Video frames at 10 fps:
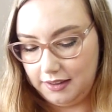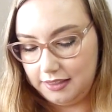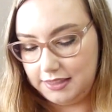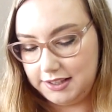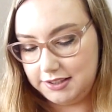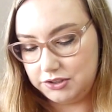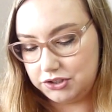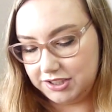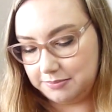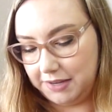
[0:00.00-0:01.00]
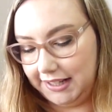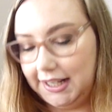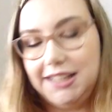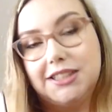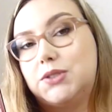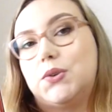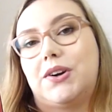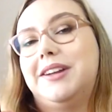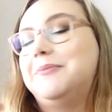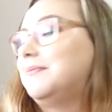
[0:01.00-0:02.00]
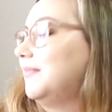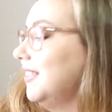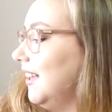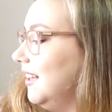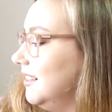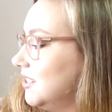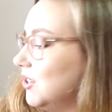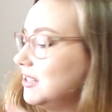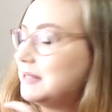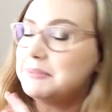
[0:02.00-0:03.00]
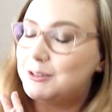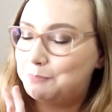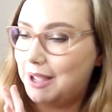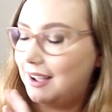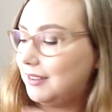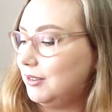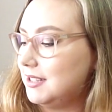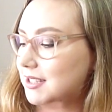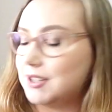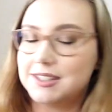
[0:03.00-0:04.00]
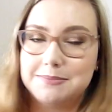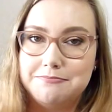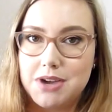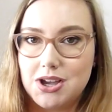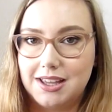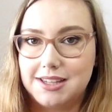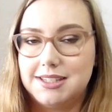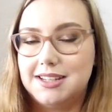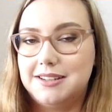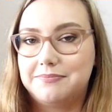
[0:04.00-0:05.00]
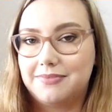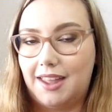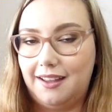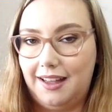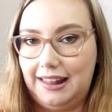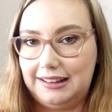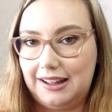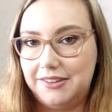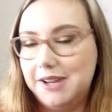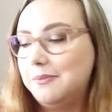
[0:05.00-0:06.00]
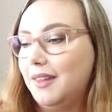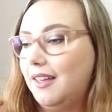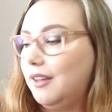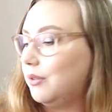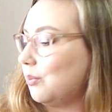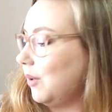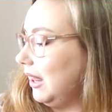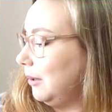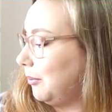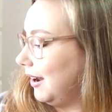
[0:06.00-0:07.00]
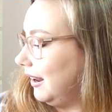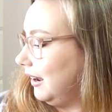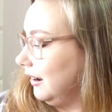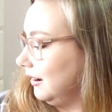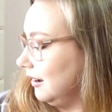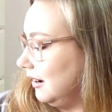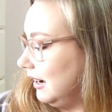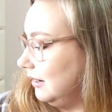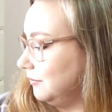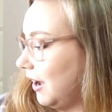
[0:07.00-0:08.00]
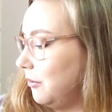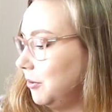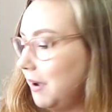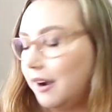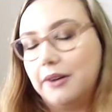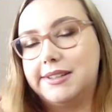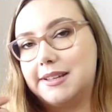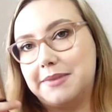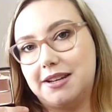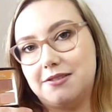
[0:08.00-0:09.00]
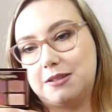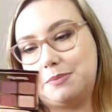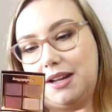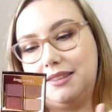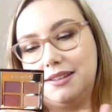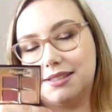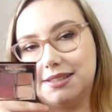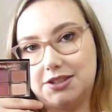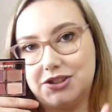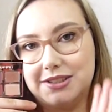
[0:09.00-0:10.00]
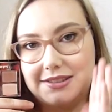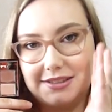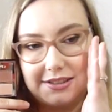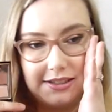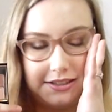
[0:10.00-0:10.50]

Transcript: This is just my colour story. It's got some sparkle, it's got some burgundy. I love it. It's really pretty. I would pair it with something else, but this is just